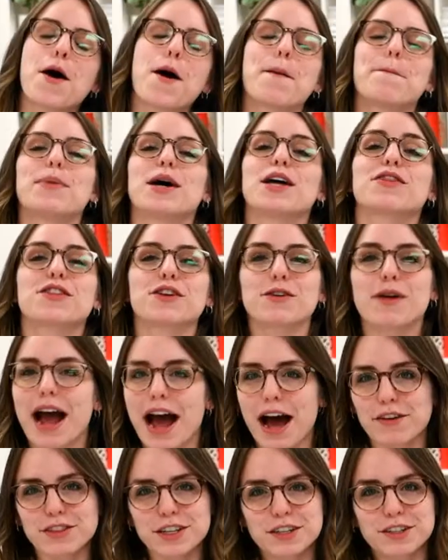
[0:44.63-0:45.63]
But
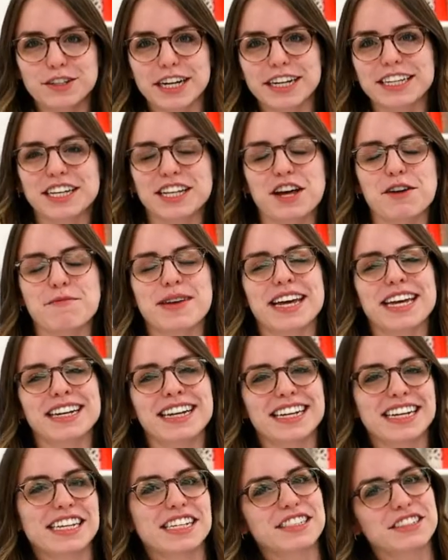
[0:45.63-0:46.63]
throughout the curriculum in
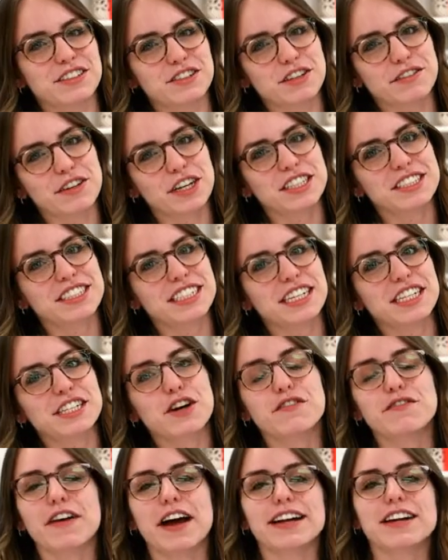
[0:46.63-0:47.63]
Anita's University,
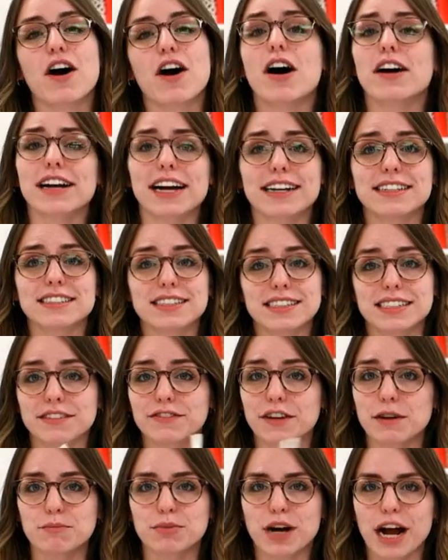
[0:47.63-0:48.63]
you'll find all kinds of
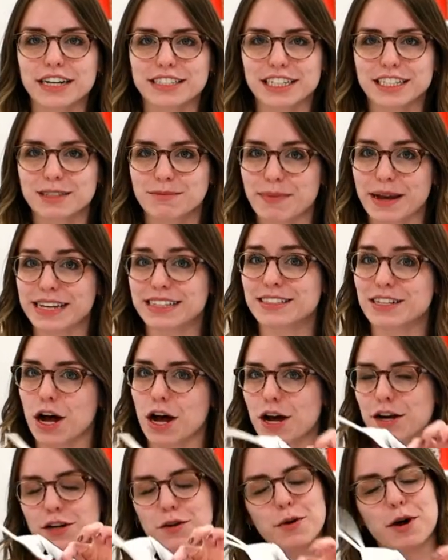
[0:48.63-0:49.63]
different projects based
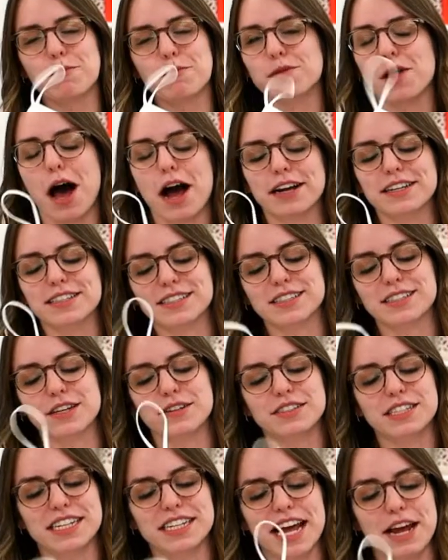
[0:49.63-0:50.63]
on quilt blocks. So
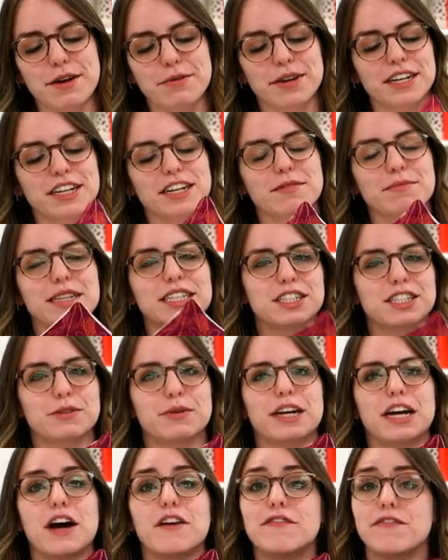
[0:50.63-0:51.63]
today we're going to be
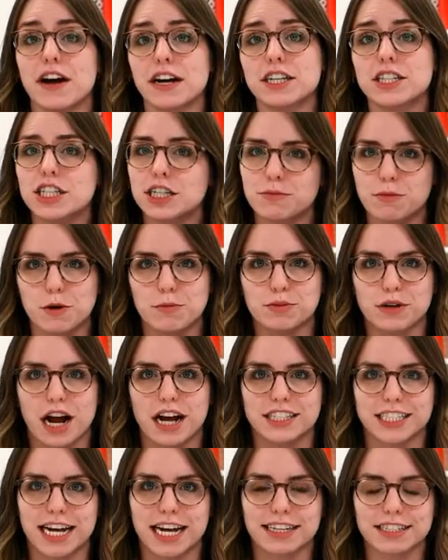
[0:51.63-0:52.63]
doing a functionable
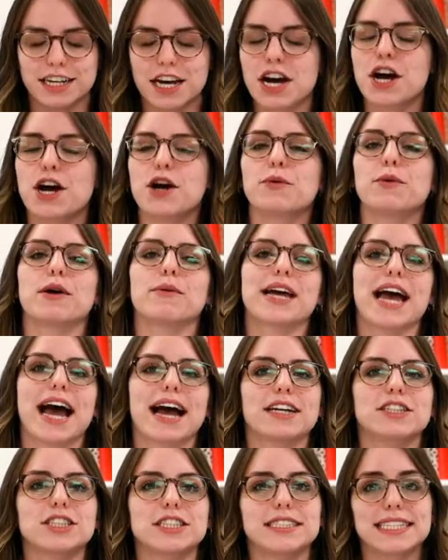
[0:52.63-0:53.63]
project where we
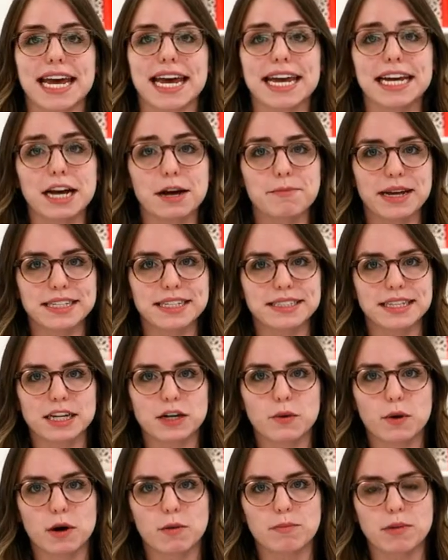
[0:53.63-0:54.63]
actually take a basic
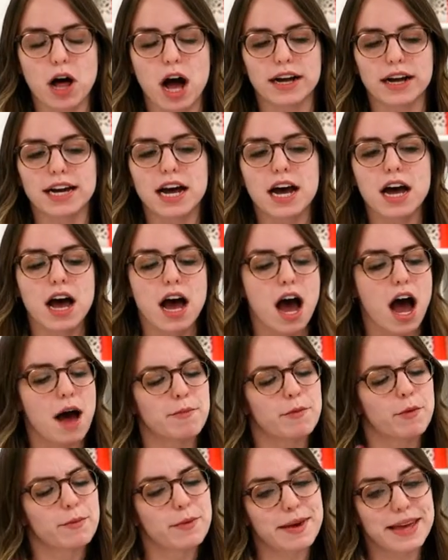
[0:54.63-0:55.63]
quilt block, um,
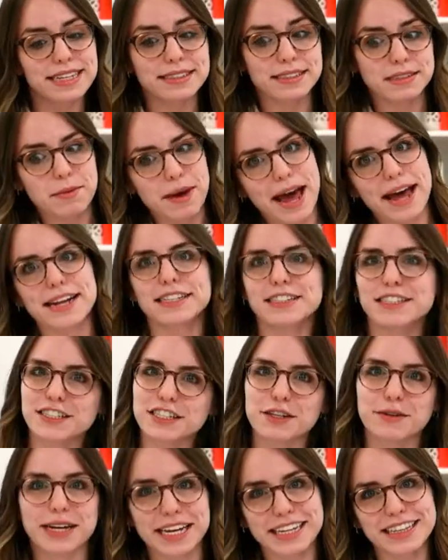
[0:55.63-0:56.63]
we make some edits
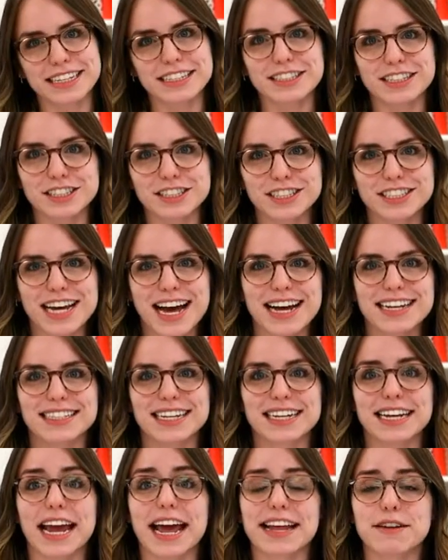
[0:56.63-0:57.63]
to it in the
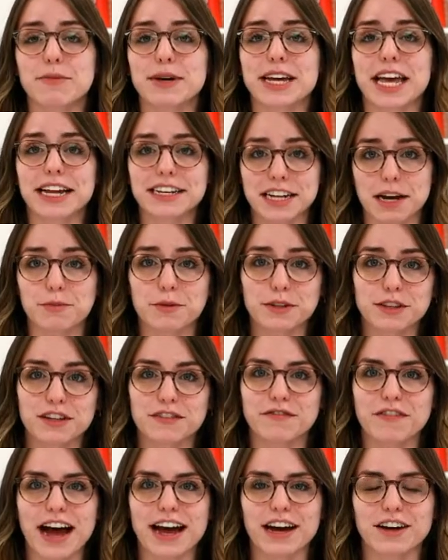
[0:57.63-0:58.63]
digitizing, and we end up with the
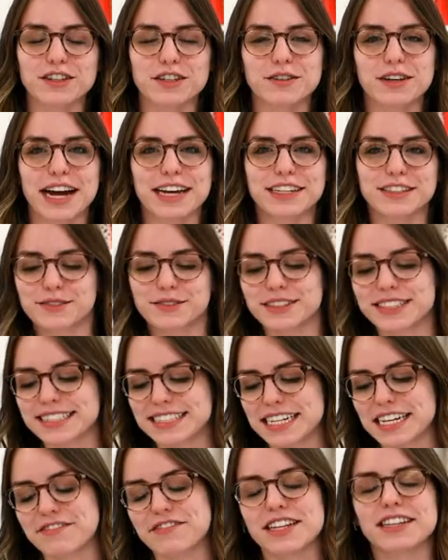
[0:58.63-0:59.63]
file you guys
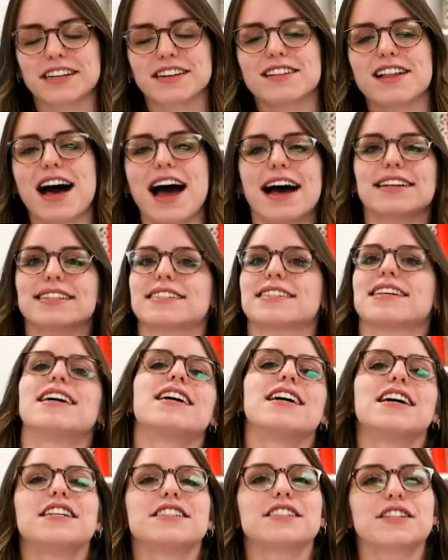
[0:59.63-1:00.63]
receive in the class.
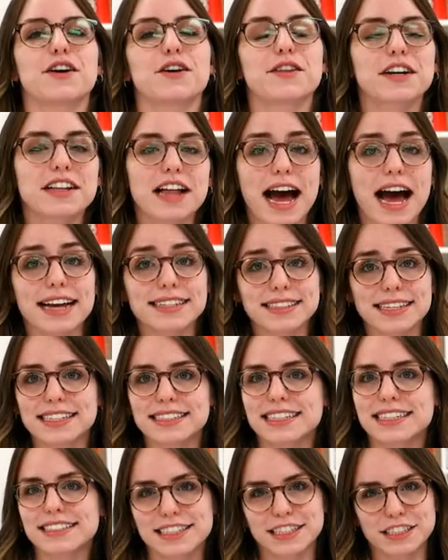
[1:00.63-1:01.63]
So the class is
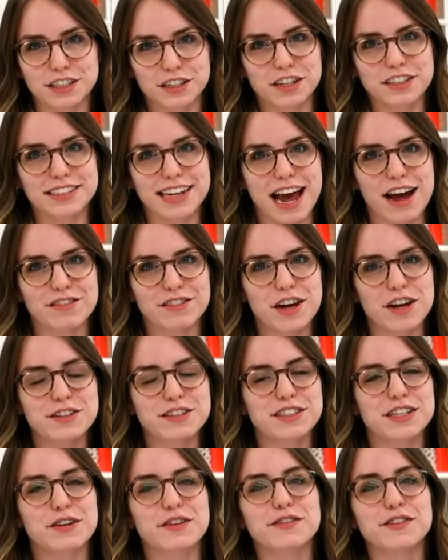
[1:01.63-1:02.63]
a digital download,
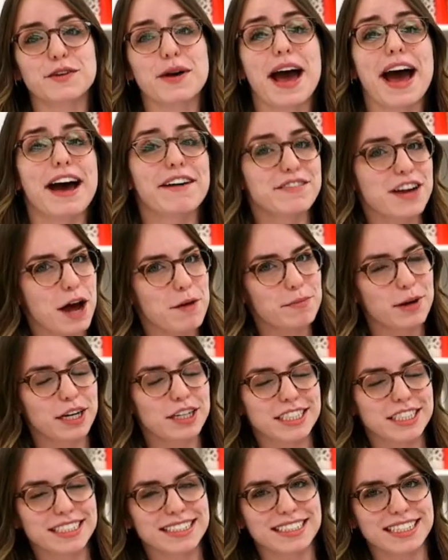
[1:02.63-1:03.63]
so if you have not
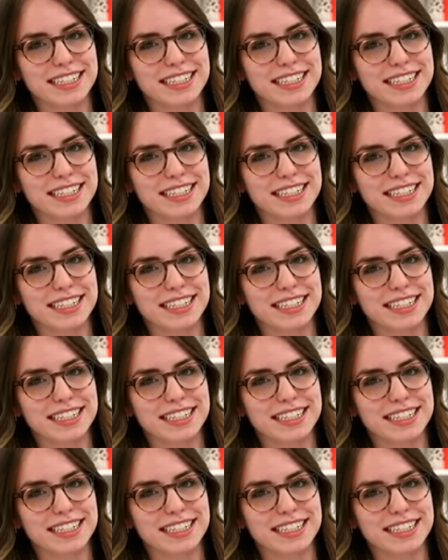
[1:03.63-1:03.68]
purchased